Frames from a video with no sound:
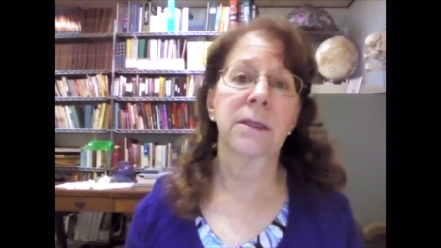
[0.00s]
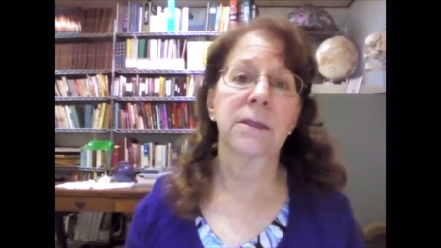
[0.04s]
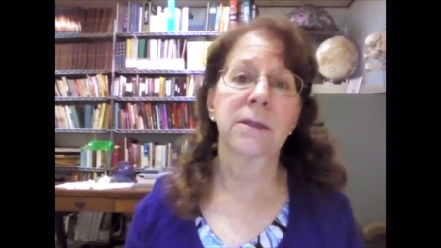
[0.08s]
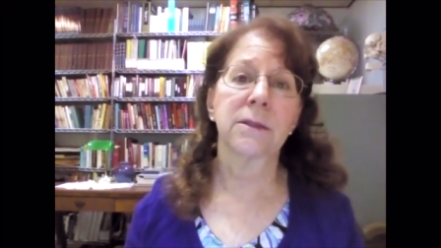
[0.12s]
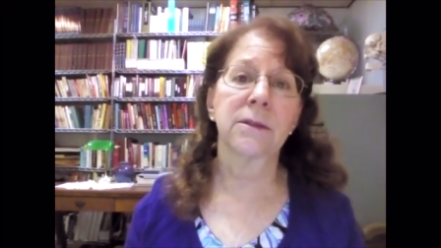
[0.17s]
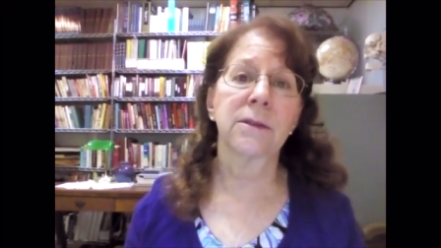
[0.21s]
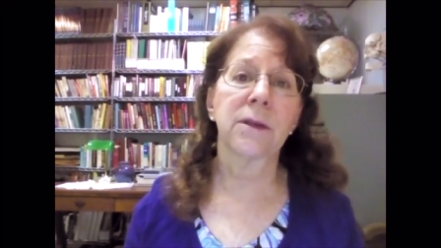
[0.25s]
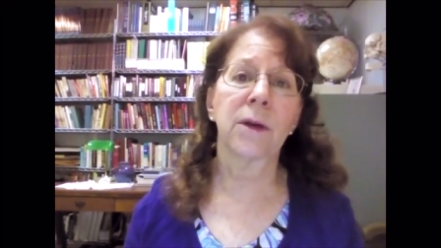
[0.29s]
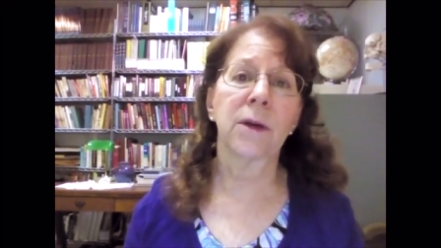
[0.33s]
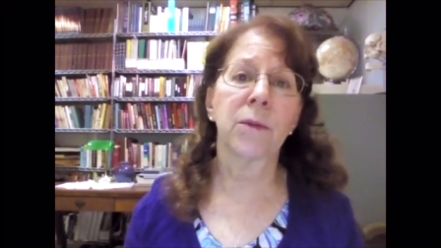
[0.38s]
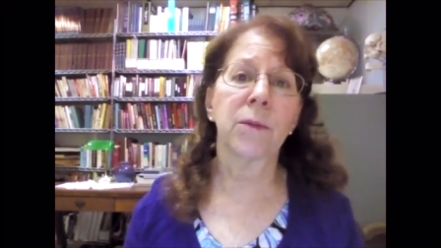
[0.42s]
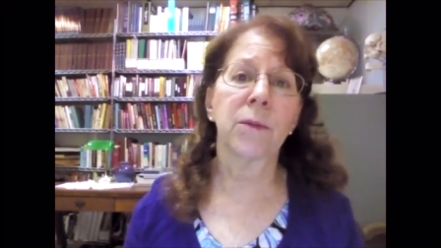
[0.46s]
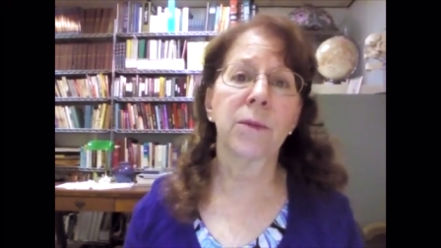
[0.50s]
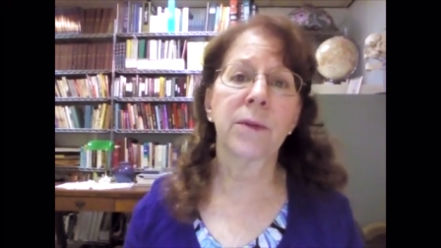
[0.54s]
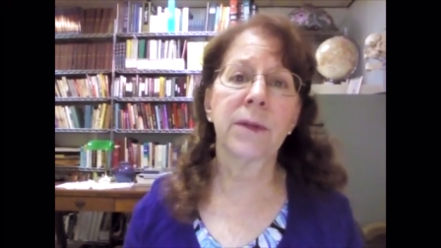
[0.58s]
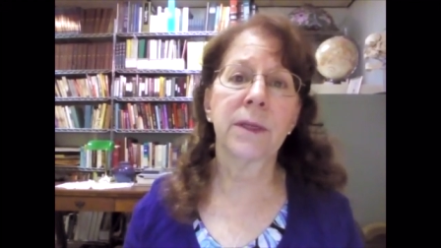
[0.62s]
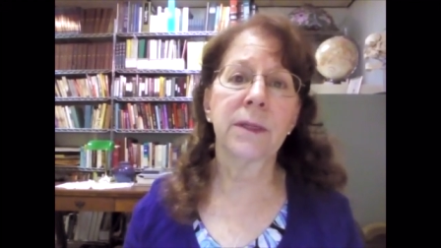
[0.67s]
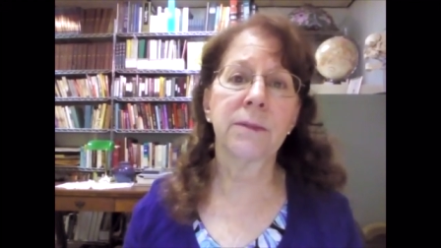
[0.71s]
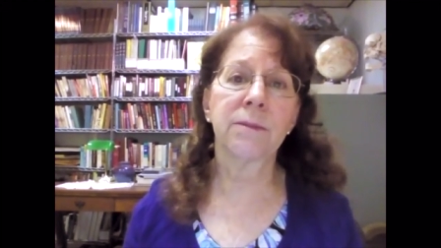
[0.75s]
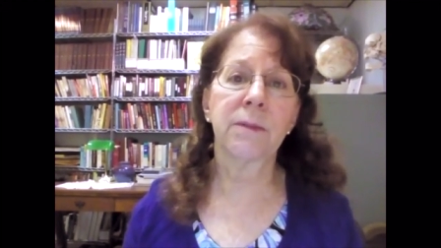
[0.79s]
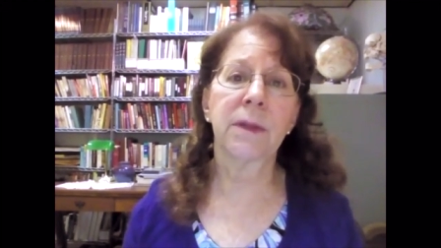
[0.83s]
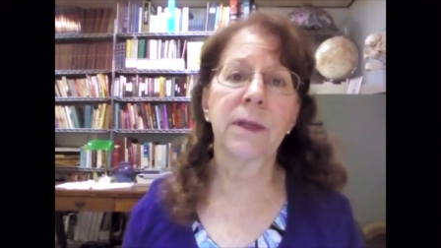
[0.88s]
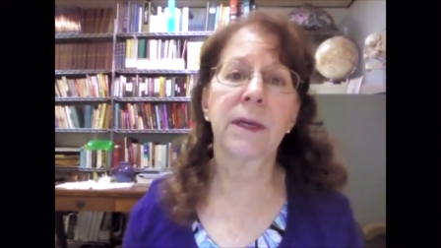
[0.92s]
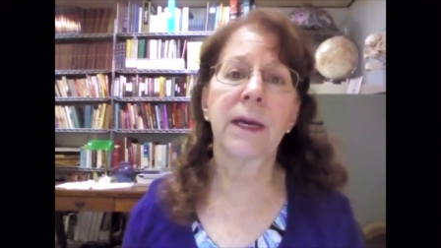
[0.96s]
so
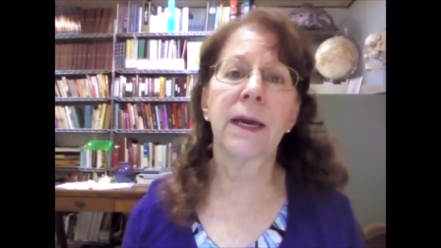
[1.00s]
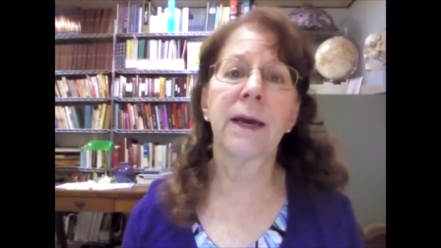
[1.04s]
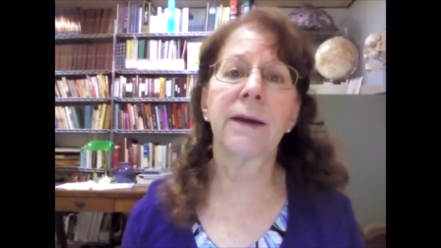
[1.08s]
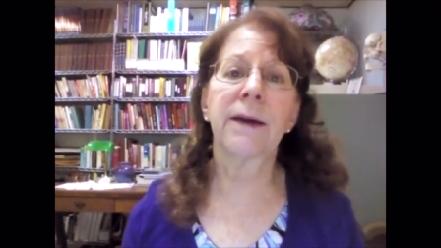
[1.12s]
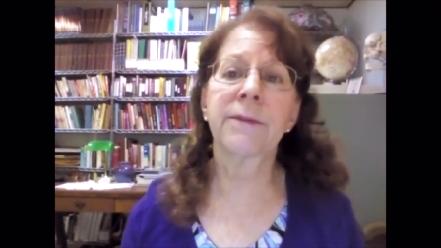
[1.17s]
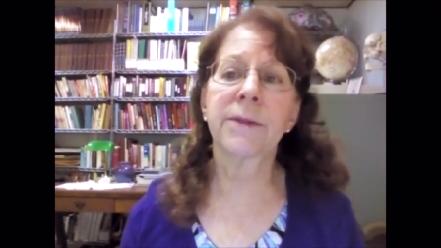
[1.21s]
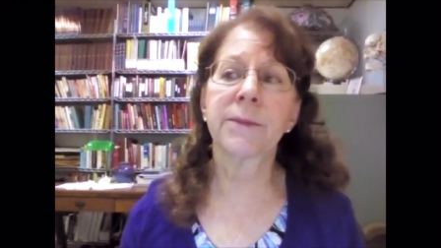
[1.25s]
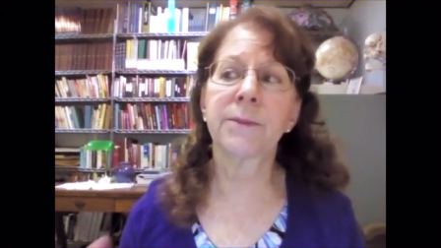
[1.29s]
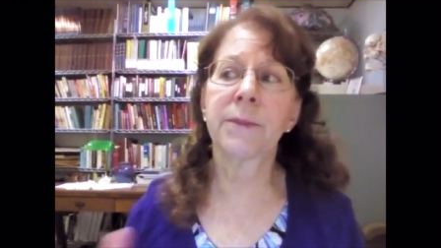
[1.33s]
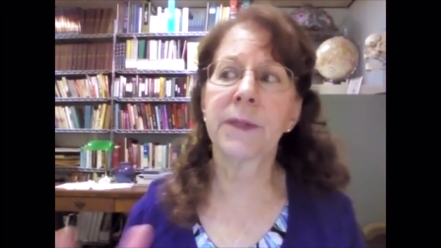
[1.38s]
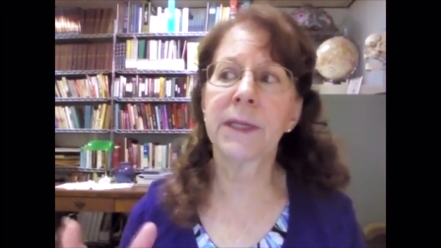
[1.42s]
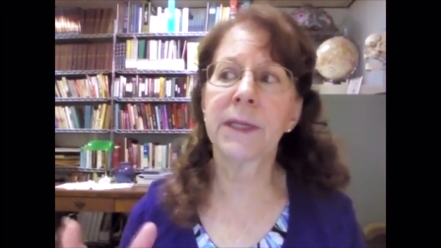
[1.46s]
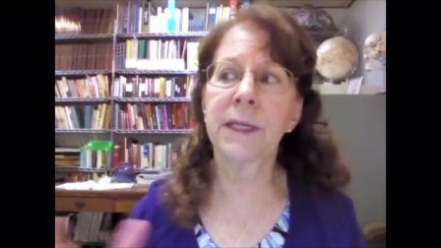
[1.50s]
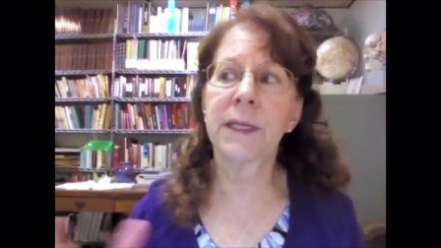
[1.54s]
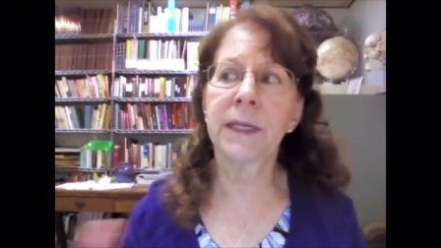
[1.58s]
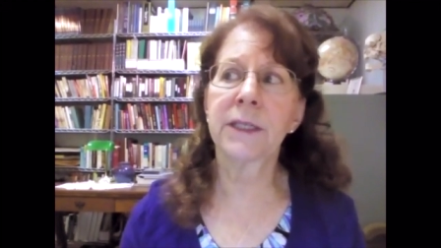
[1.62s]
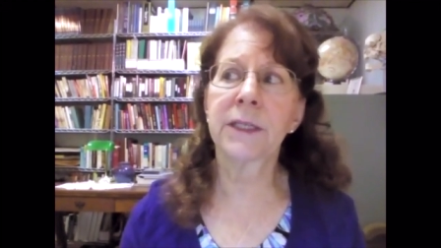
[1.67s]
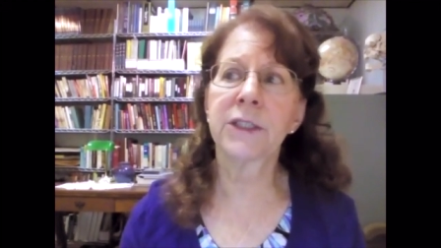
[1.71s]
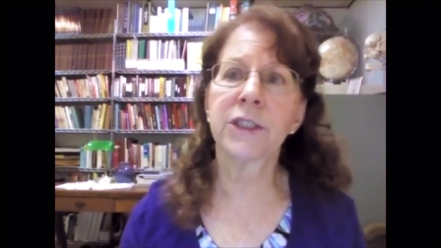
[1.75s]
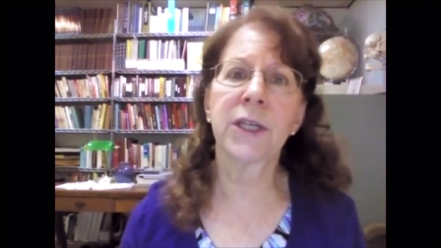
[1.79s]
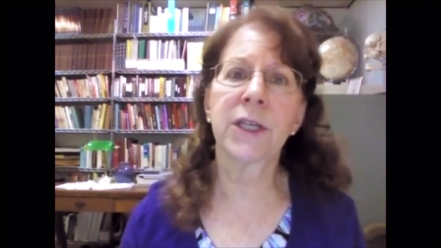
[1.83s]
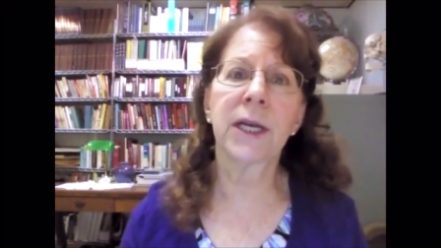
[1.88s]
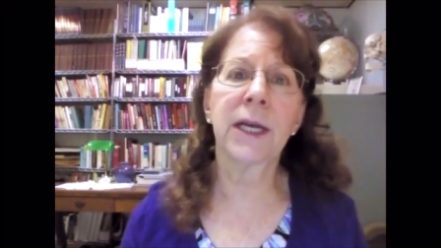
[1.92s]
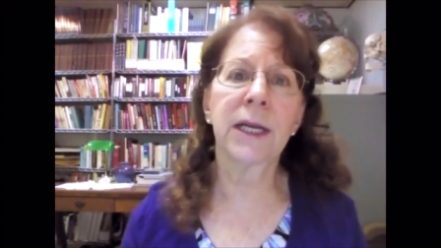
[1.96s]
we have a big
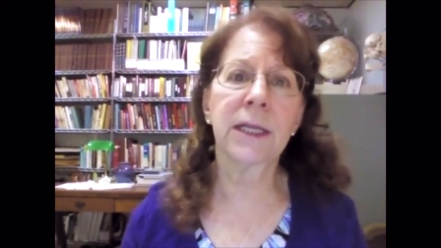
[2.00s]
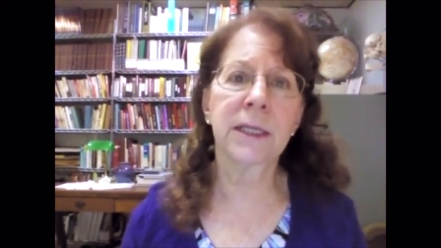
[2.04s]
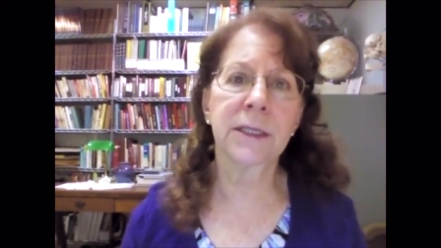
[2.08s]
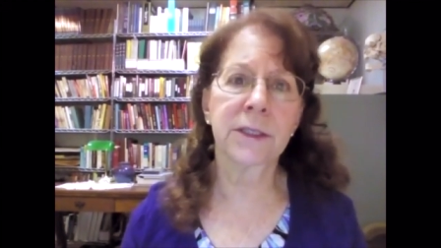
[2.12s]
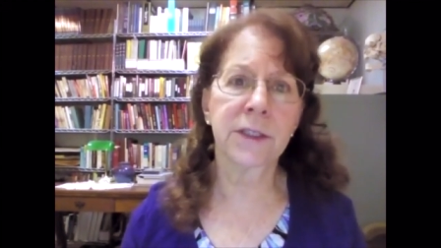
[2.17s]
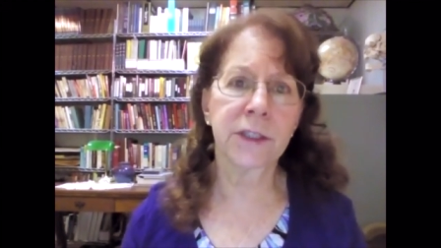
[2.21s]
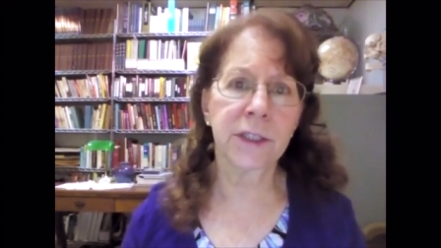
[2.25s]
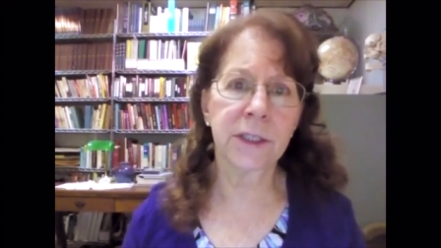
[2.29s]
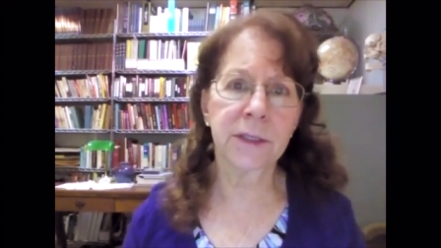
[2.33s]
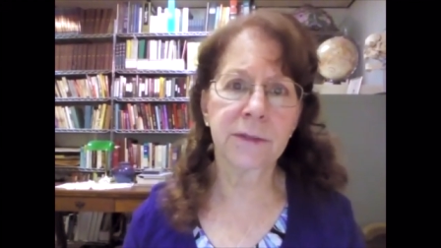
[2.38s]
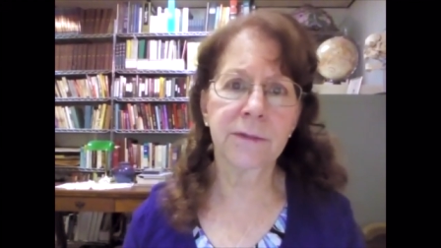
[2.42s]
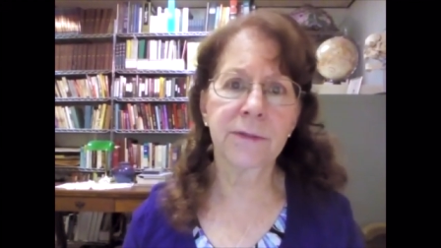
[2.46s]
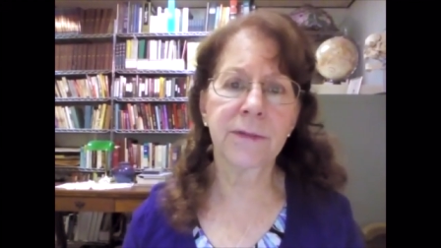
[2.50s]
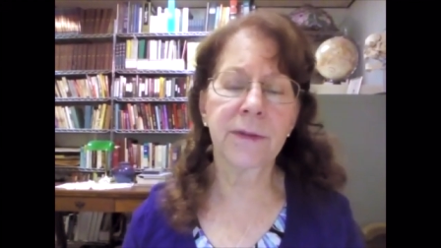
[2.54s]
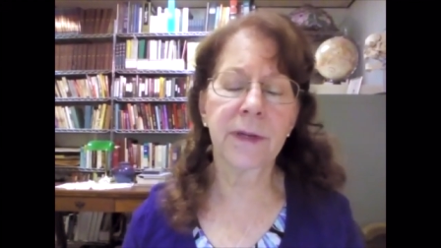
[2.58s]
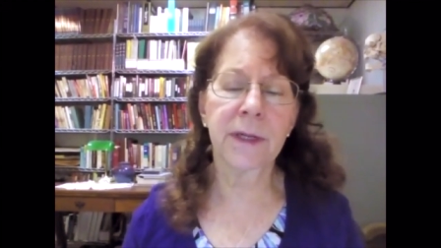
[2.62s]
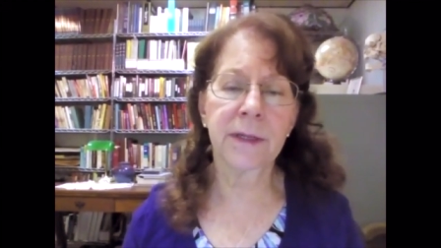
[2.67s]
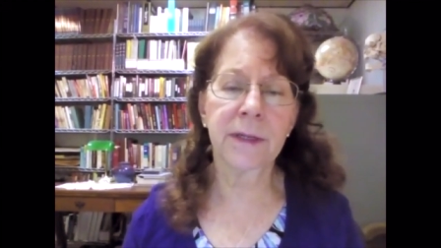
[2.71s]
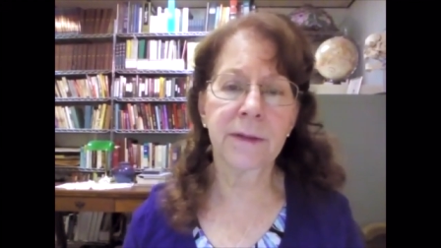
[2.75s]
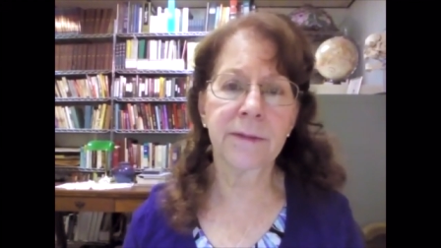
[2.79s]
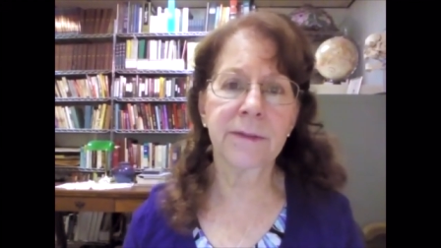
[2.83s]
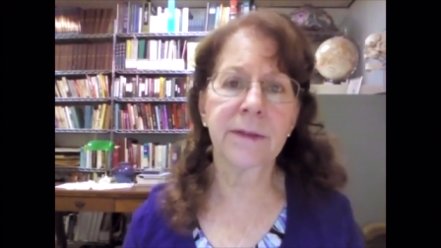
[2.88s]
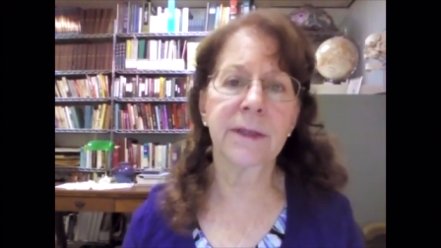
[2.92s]
challenge in front of